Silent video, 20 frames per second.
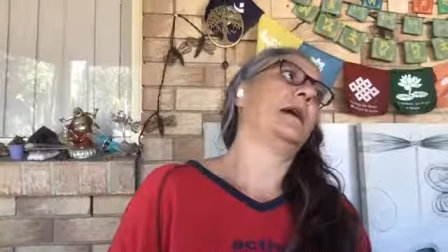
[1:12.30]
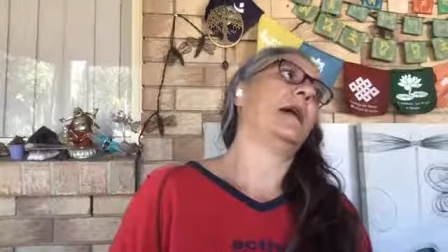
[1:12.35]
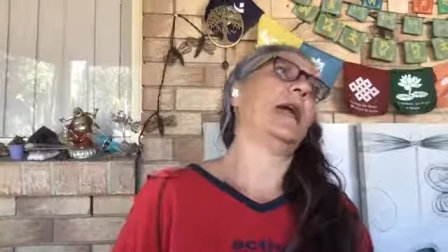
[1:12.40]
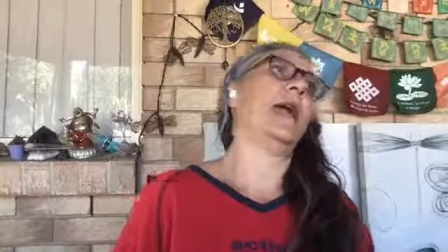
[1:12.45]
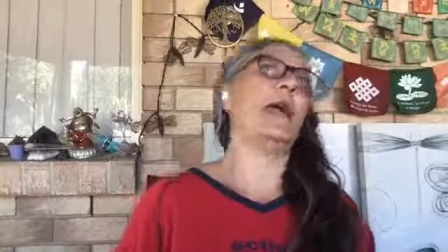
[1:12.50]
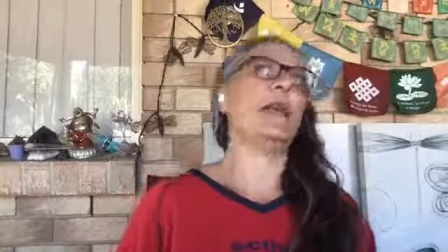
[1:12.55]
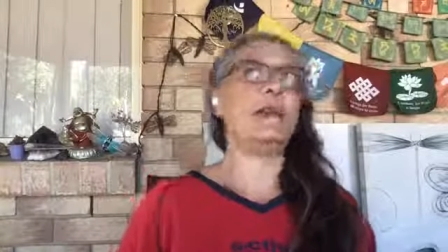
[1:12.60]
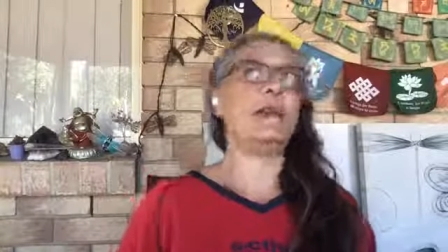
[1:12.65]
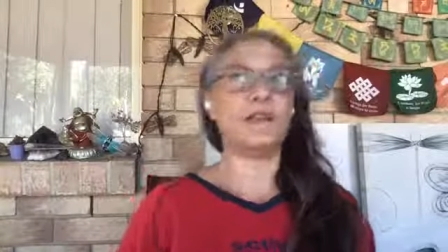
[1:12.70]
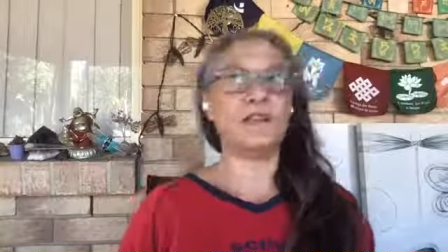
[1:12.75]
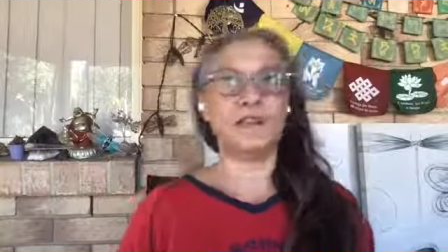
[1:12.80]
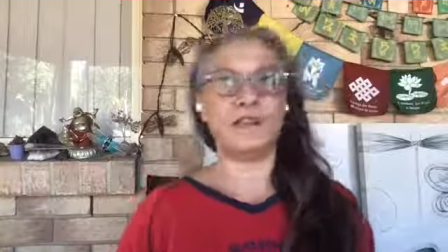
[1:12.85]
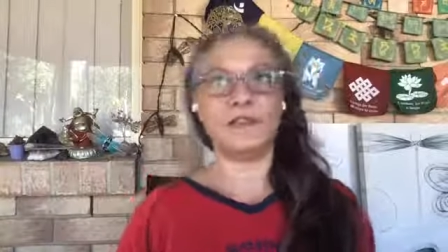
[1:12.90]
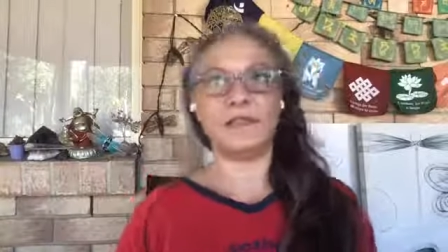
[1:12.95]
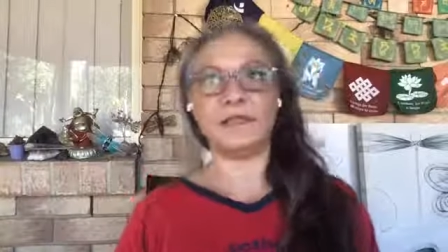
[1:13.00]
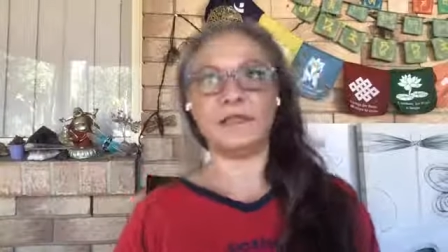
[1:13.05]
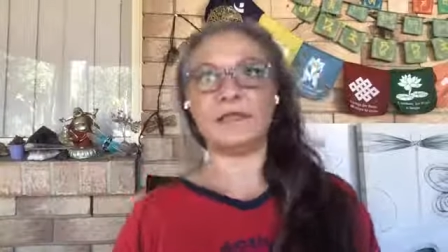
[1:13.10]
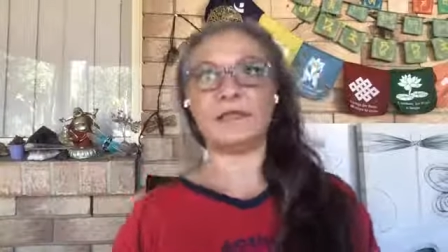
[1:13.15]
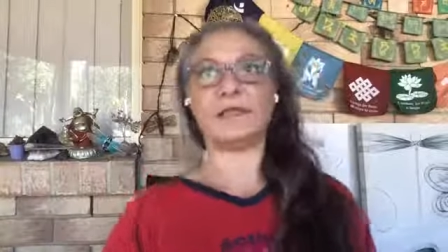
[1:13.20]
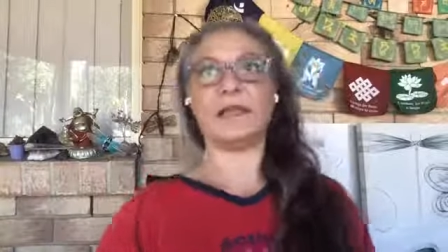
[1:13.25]

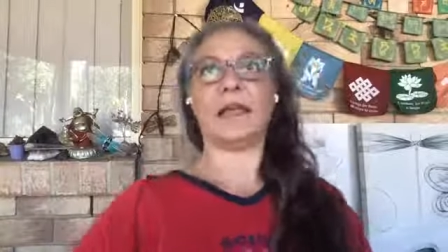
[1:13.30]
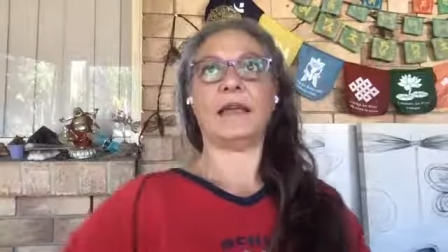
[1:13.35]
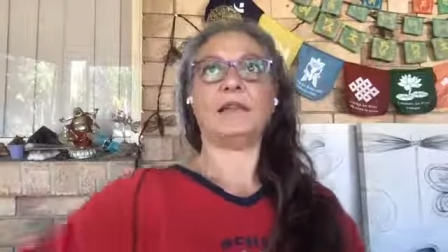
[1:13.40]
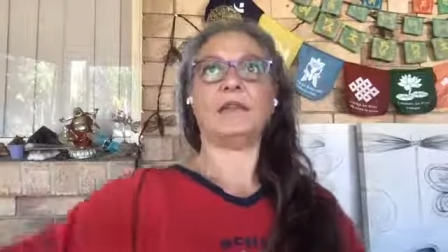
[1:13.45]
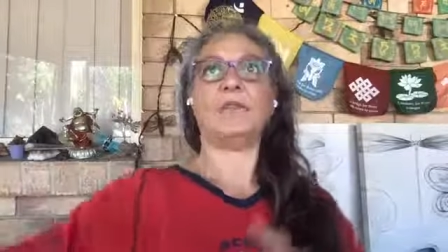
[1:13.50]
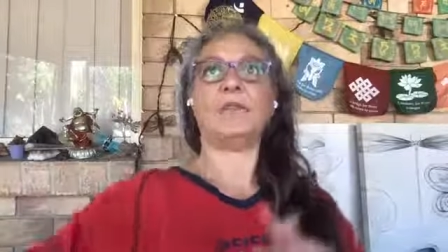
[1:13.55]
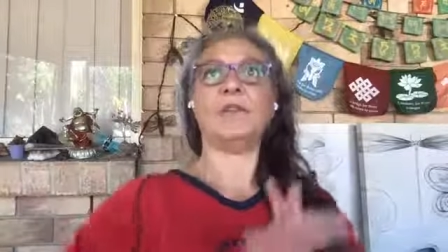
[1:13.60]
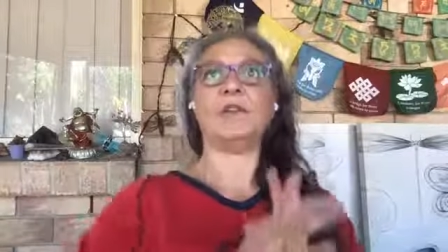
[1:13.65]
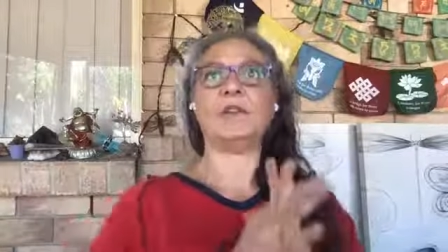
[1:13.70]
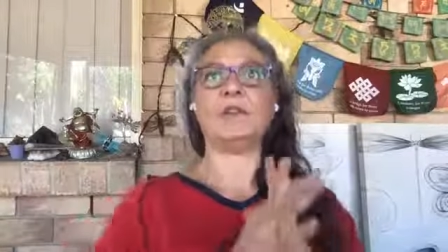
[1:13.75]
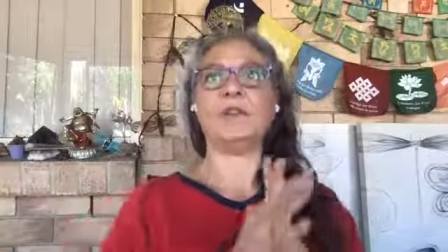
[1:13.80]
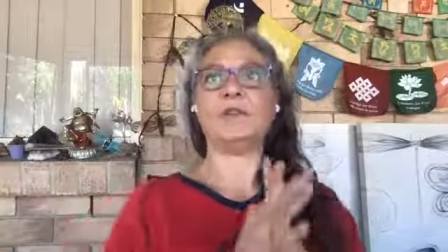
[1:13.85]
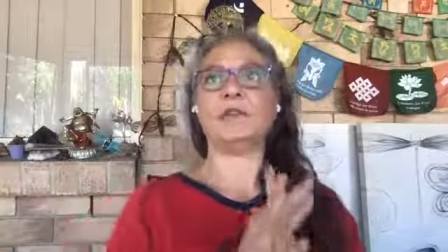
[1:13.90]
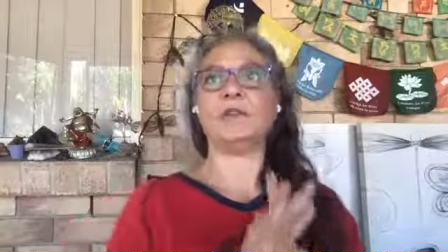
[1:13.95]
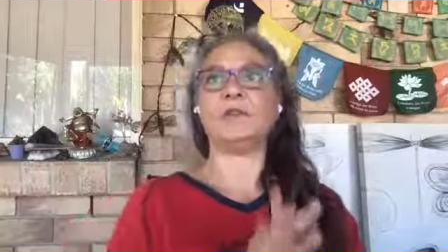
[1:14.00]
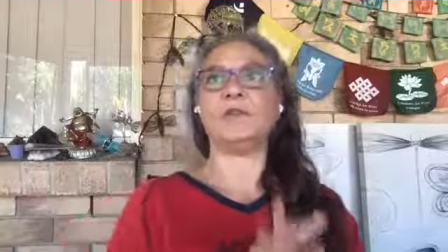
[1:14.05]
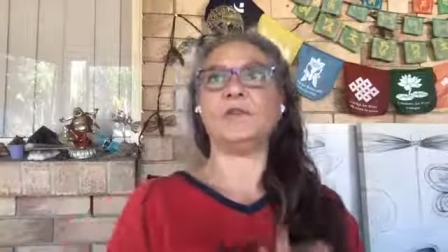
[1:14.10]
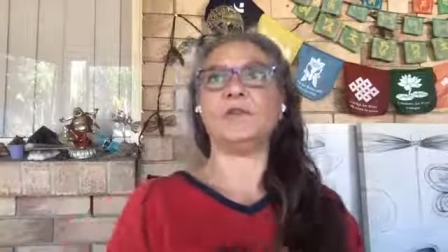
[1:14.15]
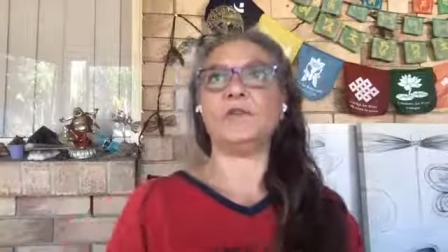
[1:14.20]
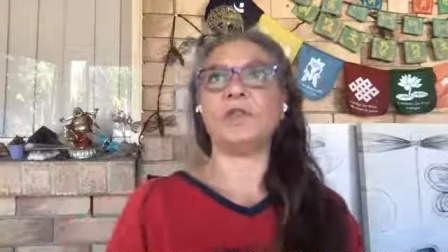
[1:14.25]
energies and the word
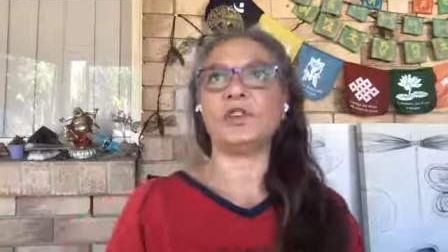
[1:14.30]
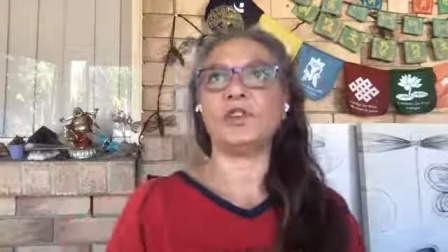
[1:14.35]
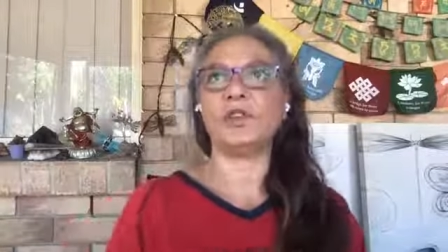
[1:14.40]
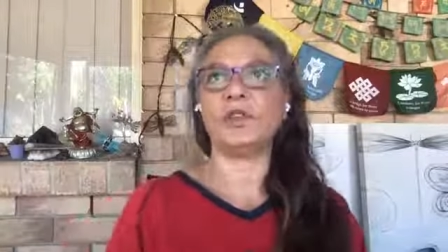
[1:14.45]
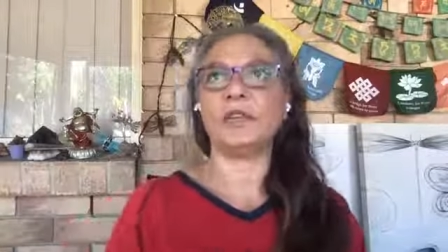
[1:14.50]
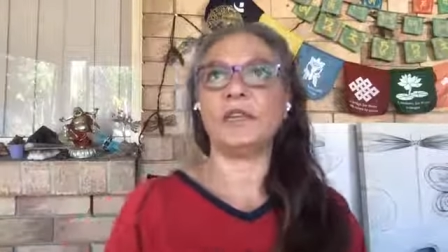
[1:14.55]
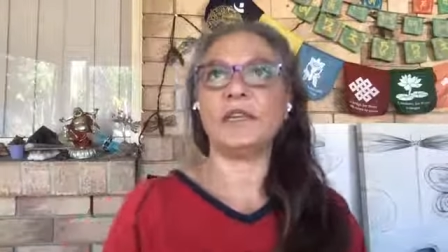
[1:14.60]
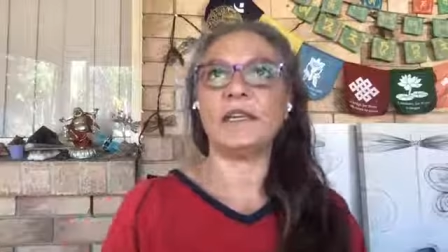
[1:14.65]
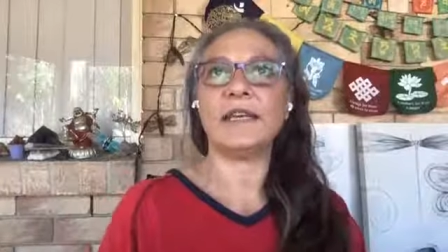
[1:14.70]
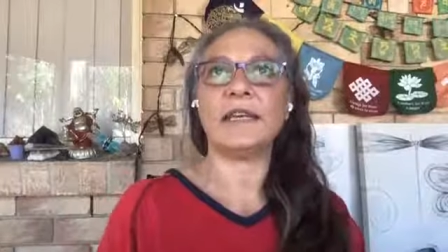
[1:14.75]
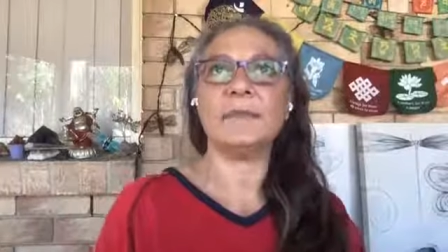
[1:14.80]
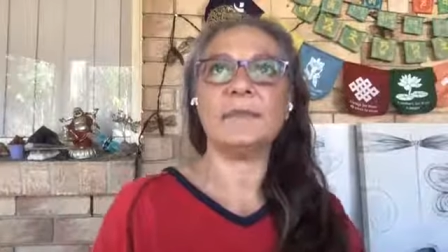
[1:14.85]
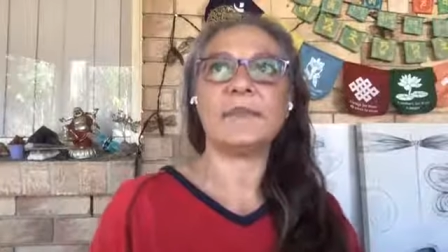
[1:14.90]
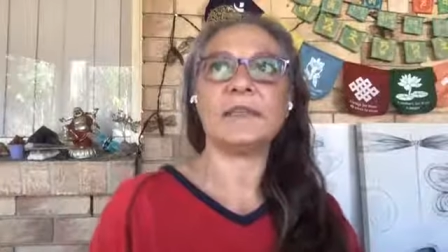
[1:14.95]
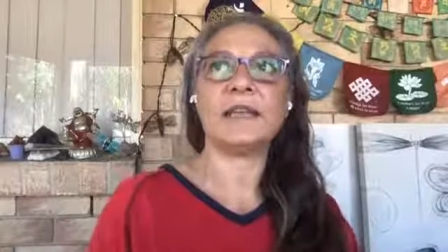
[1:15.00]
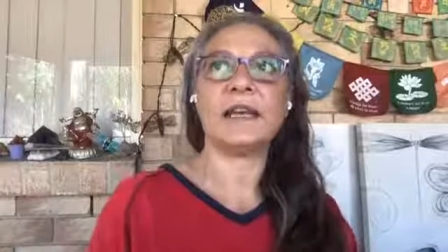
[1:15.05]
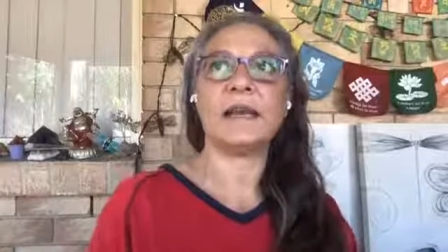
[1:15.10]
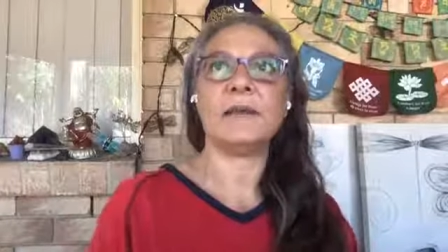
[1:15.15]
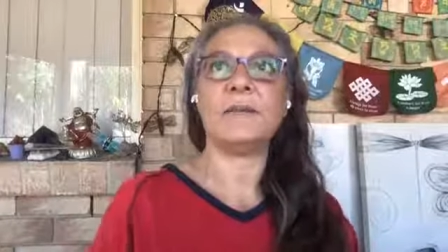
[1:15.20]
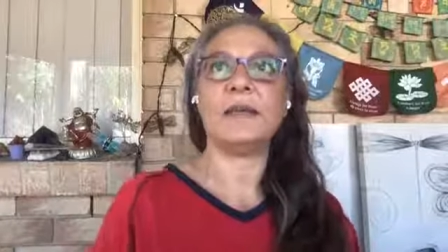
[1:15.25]
distortion keeps
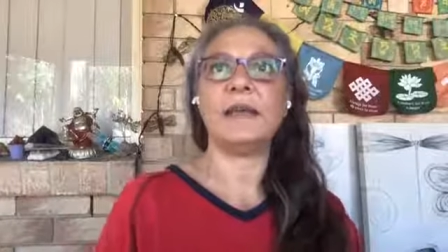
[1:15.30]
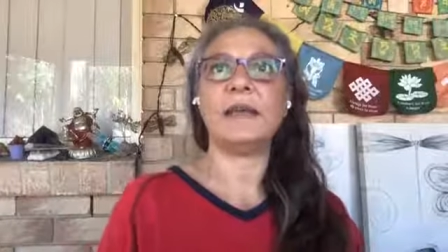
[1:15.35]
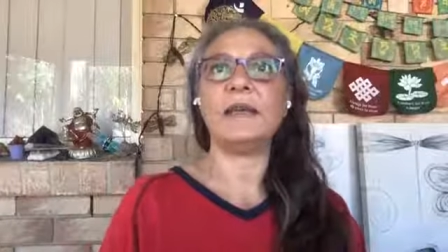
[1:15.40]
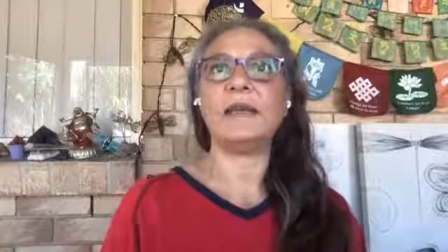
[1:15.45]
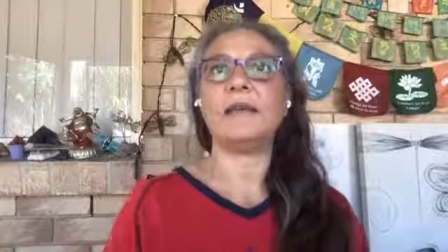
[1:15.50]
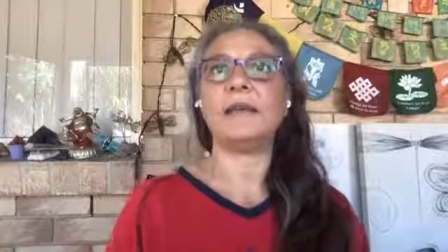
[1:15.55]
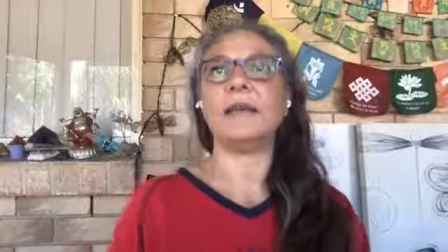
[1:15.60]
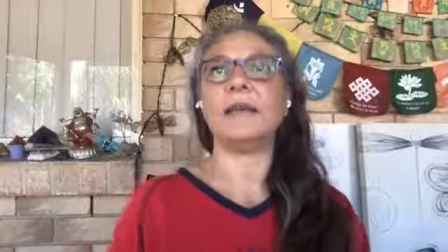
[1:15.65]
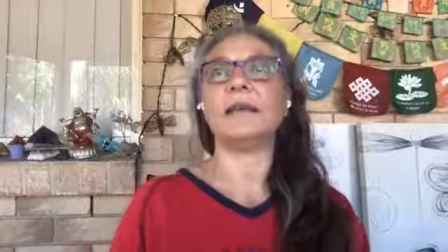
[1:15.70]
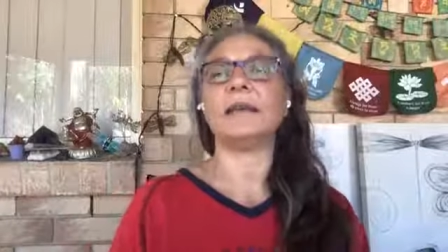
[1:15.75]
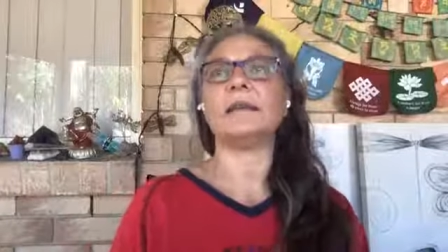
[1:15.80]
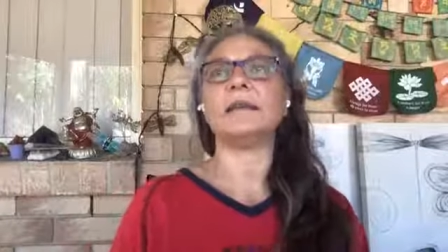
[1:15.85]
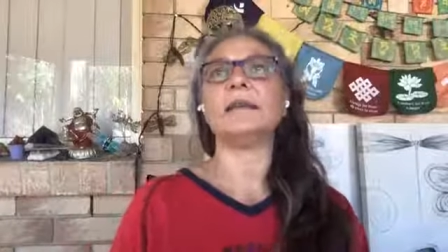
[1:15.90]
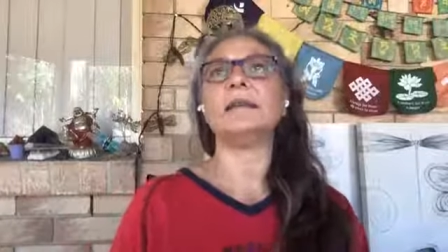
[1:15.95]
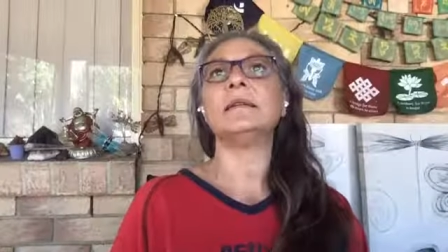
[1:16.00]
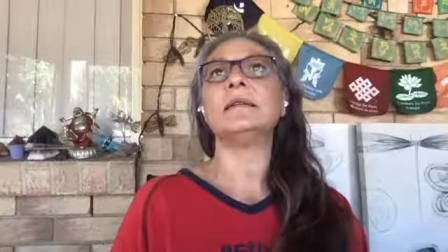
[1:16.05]
coming, yet